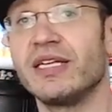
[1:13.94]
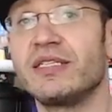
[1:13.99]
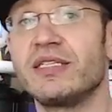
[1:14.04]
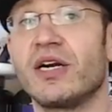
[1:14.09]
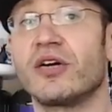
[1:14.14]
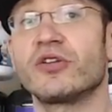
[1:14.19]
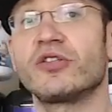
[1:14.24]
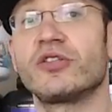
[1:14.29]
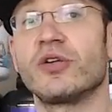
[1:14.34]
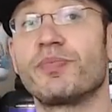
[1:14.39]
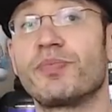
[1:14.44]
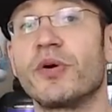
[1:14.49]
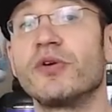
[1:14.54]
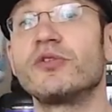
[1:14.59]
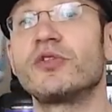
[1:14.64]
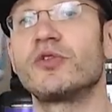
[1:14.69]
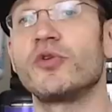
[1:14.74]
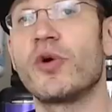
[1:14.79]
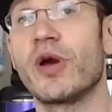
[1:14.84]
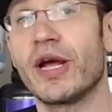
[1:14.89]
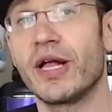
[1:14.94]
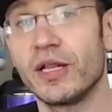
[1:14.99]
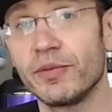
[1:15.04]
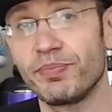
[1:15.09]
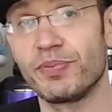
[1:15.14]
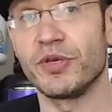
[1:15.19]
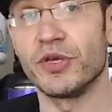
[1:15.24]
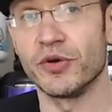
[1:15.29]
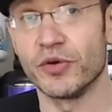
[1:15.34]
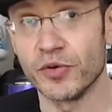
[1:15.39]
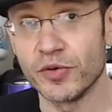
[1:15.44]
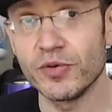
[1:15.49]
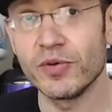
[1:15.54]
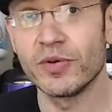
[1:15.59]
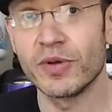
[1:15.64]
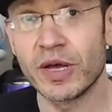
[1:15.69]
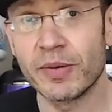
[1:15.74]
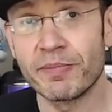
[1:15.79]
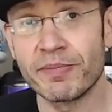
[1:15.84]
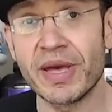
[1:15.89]
are supposed to help you
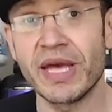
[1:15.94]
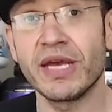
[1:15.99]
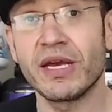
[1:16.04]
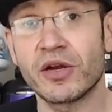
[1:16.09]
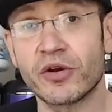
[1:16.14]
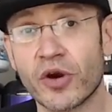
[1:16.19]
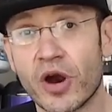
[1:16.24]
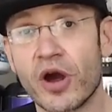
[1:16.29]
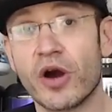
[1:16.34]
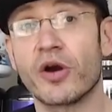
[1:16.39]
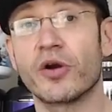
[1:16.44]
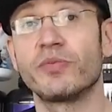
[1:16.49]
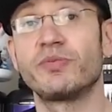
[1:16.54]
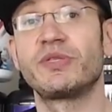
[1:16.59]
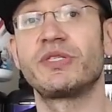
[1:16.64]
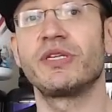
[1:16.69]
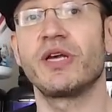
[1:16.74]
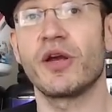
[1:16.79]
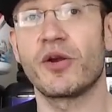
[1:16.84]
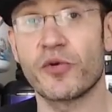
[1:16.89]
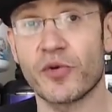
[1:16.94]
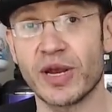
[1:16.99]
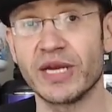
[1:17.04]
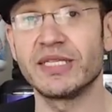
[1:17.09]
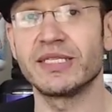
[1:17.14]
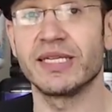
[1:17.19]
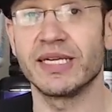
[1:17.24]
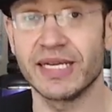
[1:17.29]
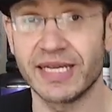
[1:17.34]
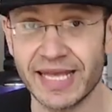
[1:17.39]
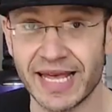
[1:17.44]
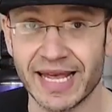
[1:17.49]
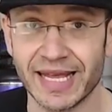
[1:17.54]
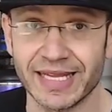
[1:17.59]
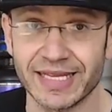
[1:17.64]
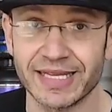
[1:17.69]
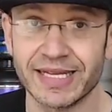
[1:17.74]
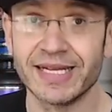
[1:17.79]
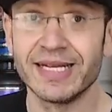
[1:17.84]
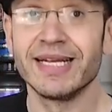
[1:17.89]
make carbs great
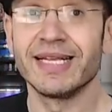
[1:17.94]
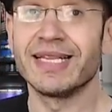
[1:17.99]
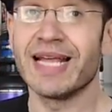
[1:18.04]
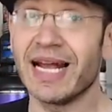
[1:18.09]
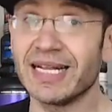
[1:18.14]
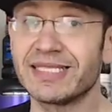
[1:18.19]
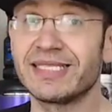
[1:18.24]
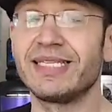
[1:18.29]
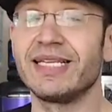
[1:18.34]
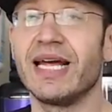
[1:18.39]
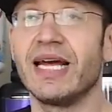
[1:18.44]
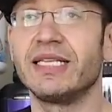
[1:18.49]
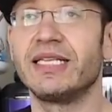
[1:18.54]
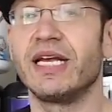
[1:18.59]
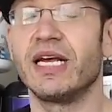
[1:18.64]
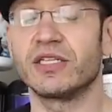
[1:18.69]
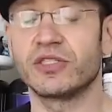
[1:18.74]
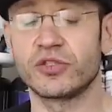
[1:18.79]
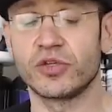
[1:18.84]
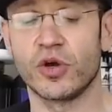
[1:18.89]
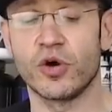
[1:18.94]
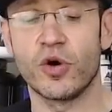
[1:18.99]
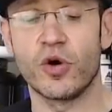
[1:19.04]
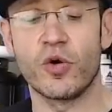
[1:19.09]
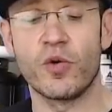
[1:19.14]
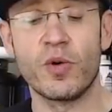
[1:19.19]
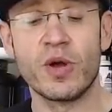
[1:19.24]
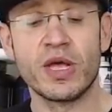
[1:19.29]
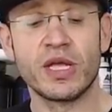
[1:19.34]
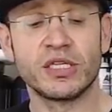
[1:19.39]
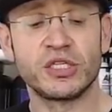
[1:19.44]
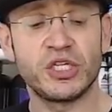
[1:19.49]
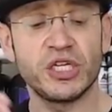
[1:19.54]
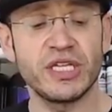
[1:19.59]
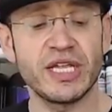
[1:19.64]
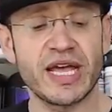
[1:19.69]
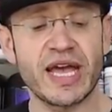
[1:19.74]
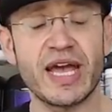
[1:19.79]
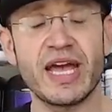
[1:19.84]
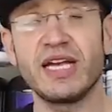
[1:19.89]
again. That's the idea. So
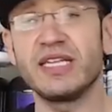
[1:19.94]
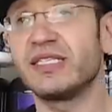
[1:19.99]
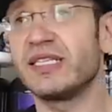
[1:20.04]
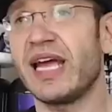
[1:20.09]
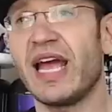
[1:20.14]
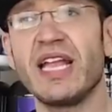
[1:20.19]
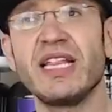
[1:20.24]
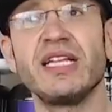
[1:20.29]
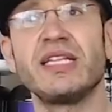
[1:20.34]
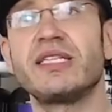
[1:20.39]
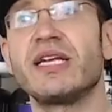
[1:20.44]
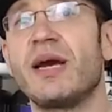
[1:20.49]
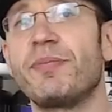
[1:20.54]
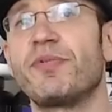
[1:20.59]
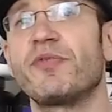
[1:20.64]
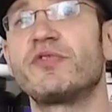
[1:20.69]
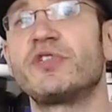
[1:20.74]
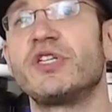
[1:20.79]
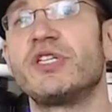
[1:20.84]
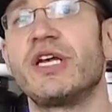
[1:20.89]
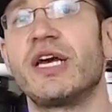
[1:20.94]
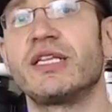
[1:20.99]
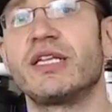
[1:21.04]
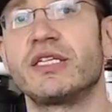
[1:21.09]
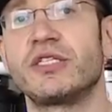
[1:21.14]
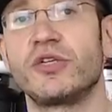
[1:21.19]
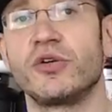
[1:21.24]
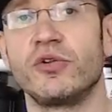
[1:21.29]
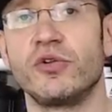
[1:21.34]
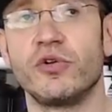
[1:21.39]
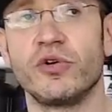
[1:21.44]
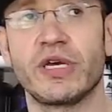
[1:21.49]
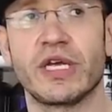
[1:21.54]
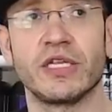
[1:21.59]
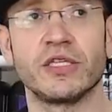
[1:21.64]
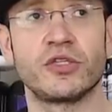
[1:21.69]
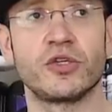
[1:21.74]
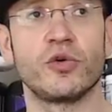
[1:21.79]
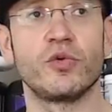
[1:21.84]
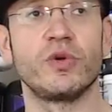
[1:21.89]
GDAs, any type of GDA that you look
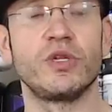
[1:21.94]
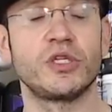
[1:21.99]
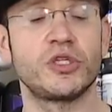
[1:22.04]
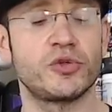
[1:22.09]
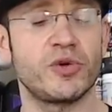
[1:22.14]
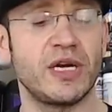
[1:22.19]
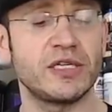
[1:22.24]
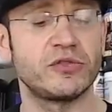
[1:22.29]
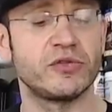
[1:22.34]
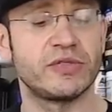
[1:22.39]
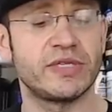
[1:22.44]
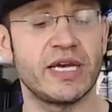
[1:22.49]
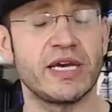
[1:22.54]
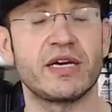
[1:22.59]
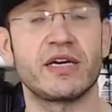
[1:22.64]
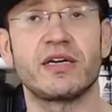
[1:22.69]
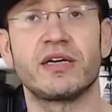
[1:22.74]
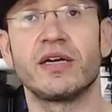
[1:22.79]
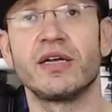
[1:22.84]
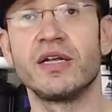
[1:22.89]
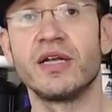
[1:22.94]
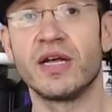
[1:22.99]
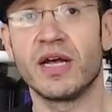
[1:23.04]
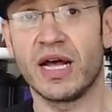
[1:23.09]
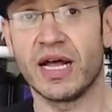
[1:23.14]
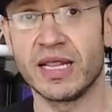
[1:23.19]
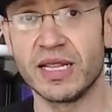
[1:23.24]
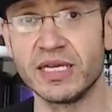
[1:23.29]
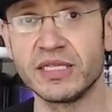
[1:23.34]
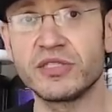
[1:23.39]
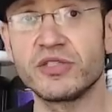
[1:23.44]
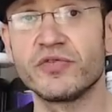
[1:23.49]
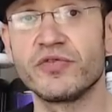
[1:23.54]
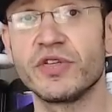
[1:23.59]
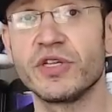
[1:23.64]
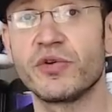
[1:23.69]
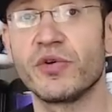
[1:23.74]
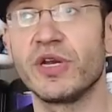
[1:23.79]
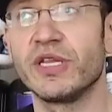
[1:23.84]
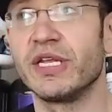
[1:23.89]
into, will try to take a list of
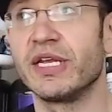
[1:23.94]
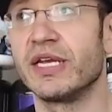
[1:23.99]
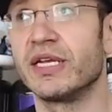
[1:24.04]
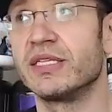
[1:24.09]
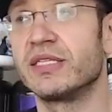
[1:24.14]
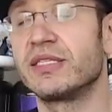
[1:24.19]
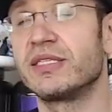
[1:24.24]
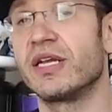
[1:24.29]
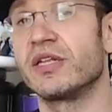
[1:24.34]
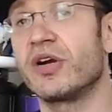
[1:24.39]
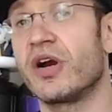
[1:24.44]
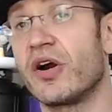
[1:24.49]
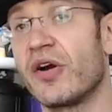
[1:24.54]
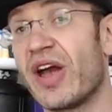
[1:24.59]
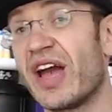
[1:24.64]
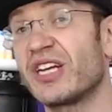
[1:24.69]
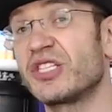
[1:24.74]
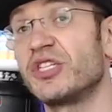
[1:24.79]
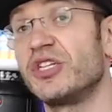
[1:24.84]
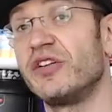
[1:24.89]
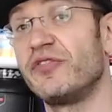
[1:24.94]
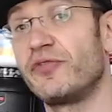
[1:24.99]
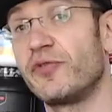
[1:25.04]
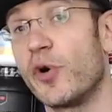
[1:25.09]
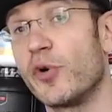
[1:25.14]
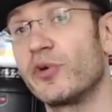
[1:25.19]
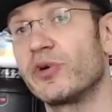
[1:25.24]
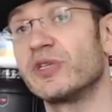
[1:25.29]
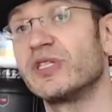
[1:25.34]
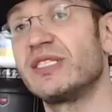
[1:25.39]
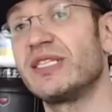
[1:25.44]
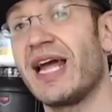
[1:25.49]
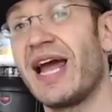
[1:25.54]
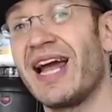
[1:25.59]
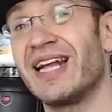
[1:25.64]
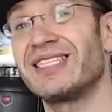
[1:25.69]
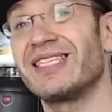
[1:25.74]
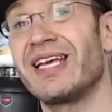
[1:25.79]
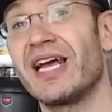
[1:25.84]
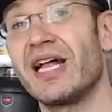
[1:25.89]
ingredients that are actually focused
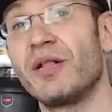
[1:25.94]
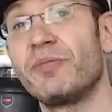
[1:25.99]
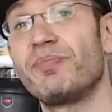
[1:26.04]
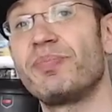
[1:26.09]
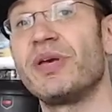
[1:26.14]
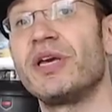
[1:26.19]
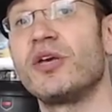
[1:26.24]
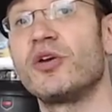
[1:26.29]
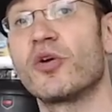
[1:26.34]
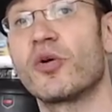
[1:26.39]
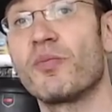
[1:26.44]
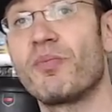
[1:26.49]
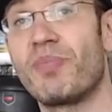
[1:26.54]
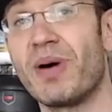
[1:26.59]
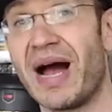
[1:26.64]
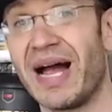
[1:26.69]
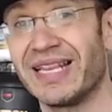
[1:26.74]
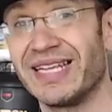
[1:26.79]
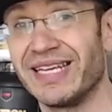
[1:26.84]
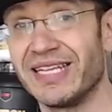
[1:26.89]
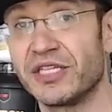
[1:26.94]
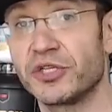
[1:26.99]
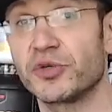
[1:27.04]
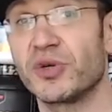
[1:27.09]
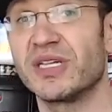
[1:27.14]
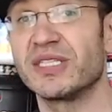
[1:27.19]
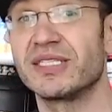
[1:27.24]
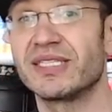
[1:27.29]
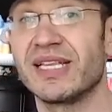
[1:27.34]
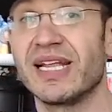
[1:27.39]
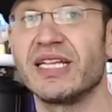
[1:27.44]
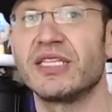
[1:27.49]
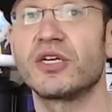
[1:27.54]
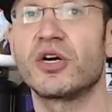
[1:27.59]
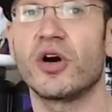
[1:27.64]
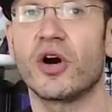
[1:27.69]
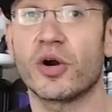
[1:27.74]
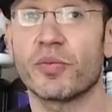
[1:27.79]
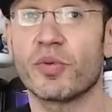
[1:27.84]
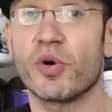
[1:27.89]
at helping your body translate
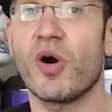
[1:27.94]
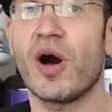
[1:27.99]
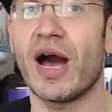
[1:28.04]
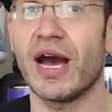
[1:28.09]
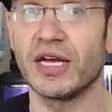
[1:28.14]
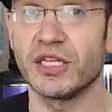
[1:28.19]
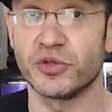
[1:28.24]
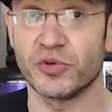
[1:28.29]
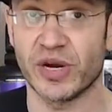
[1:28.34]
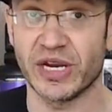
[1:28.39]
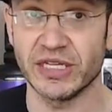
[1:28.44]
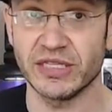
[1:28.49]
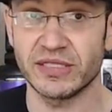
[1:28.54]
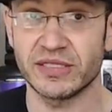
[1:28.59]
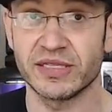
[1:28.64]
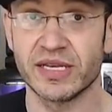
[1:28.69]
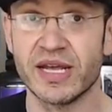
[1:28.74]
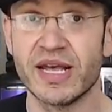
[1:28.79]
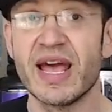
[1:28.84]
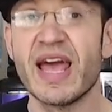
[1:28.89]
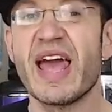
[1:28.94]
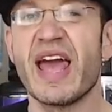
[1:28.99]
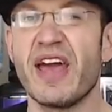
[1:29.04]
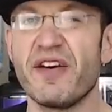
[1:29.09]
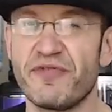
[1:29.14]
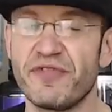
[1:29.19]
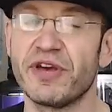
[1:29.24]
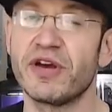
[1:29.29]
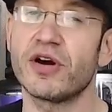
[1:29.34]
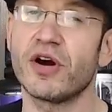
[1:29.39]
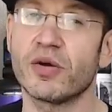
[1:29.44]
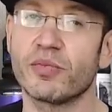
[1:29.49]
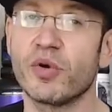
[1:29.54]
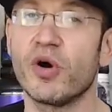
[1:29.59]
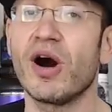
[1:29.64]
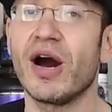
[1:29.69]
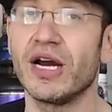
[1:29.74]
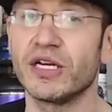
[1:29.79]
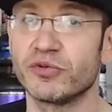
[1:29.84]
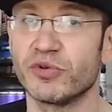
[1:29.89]
carbohydrates, heavy
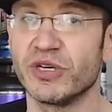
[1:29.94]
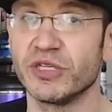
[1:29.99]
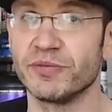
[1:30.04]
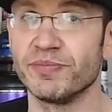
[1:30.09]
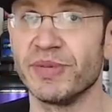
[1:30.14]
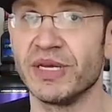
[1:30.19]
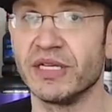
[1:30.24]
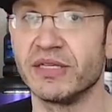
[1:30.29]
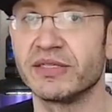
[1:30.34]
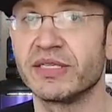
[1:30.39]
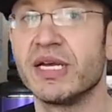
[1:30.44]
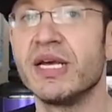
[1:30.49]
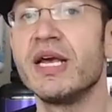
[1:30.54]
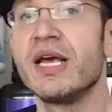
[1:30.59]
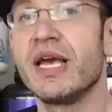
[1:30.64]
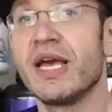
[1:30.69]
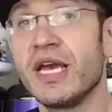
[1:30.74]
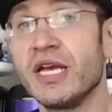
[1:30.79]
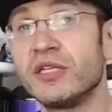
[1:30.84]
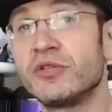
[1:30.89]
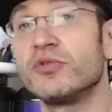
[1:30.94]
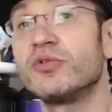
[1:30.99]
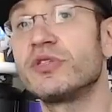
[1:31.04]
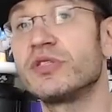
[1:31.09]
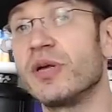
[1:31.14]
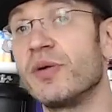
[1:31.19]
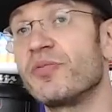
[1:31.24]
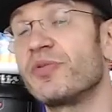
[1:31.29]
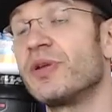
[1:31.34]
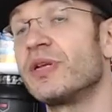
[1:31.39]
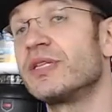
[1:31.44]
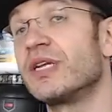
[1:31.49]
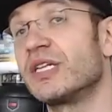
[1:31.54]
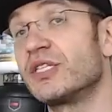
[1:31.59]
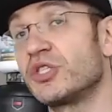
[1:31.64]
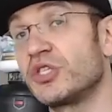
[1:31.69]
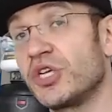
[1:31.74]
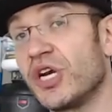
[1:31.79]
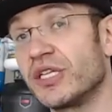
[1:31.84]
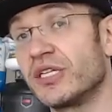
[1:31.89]
carbohydrate meals, into something
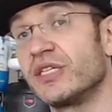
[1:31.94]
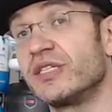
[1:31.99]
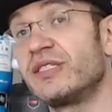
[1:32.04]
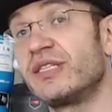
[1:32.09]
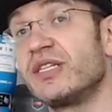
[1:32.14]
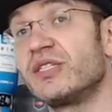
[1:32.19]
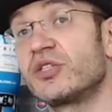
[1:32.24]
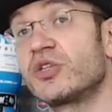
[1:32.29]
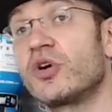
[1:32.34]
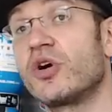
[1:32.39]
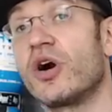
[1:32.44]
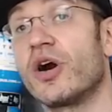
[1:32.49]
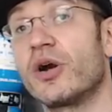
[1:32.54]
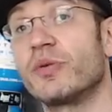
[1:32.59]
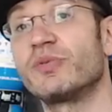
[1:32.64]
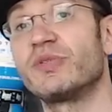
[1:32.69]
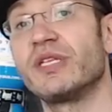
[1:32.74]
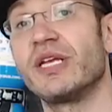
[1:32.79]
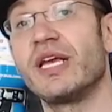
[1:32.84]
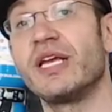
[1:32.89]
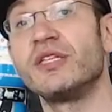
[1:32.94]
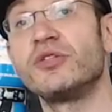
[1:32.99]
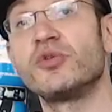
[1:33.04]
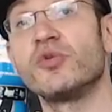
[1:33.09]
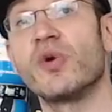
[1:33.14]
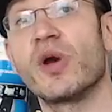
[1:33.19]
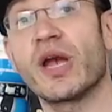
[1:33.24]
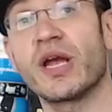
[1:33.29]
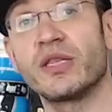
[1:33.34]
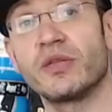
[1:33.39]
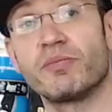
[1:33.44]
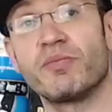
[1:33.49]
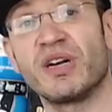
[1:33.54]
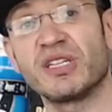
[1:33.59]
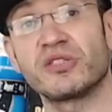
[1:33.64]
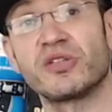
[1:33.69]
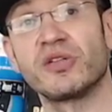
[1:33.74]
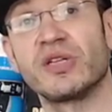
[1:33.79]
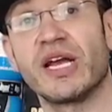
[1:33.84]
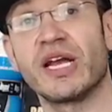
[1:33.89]
that shuttles these carbs into
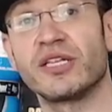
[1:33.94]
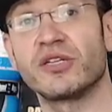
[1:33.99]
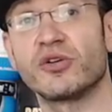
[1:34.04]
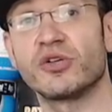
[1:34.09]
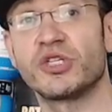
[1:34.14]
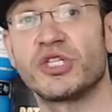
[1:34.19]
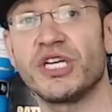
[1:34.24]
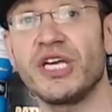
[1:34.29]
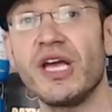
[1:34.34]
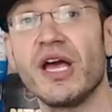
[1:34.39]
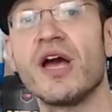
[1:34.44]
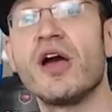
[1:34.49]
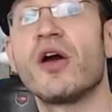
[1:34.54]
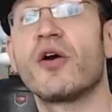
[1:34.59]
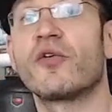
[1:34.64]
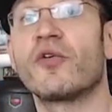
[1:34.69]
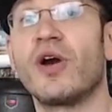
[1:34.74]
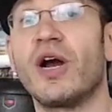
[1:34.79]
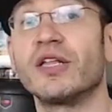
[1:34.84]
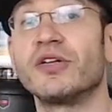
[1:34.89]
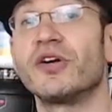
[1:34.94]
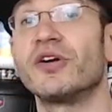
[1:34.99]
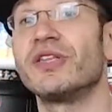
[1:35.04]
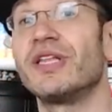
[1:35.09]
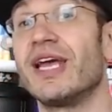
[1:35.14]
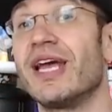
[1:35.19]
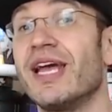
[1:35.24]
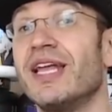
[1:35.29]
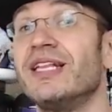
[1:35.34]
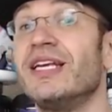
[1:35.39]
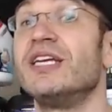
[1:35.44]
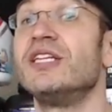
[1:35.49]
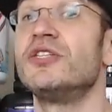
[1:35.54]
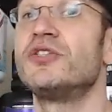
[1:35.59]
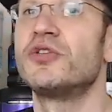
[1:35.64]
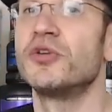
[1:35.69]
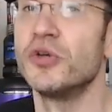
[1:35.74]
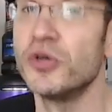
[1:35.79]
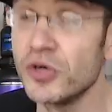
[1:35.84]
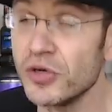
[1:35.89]
muscle energy rather than
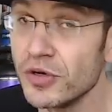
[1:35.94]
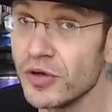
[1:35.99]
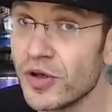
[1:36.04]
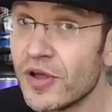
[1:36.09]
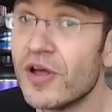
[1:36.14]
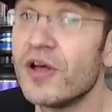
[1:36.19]
into